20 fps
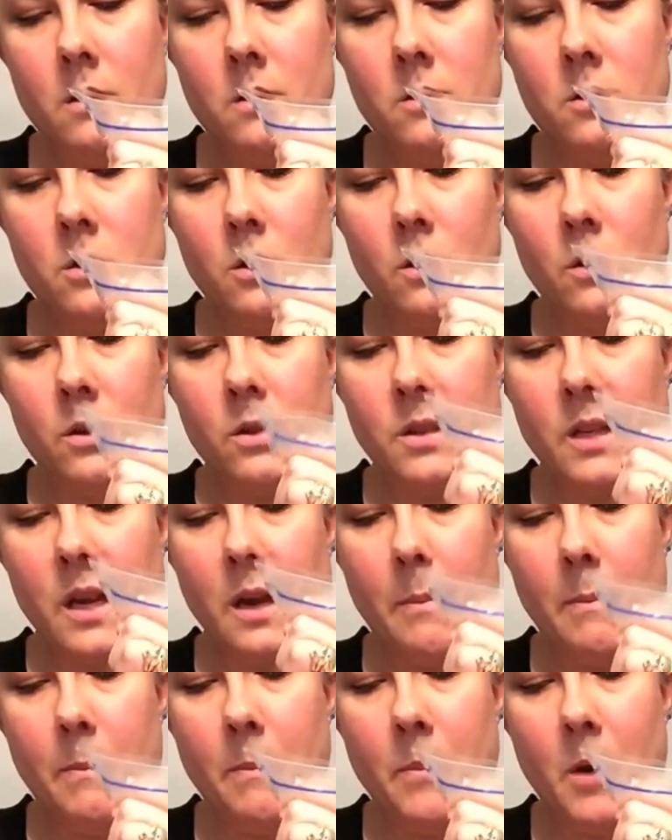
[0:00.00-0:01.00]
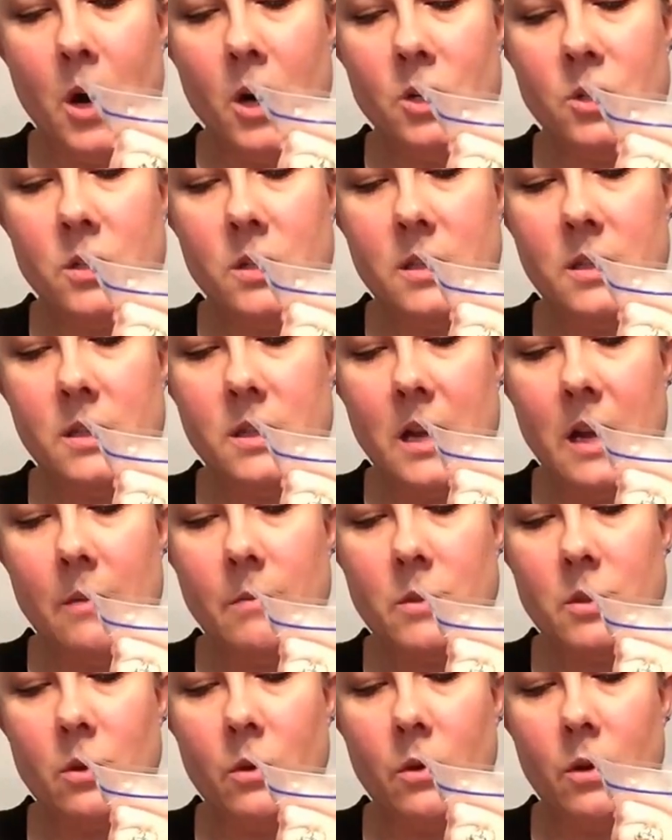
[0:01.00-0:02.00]
So it looks like a bunch of
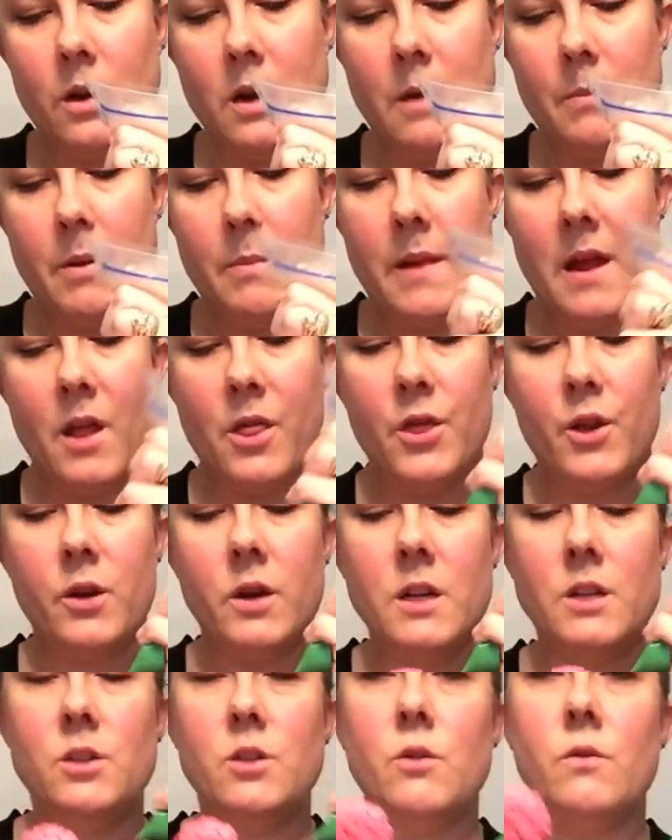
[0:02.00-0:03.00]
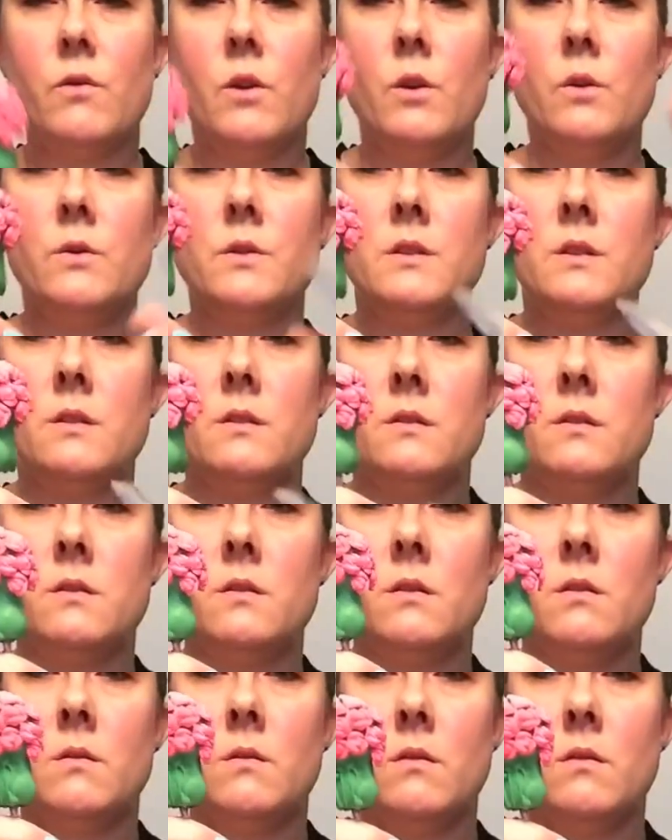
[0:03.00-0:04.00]
stems holding up about 32 roses.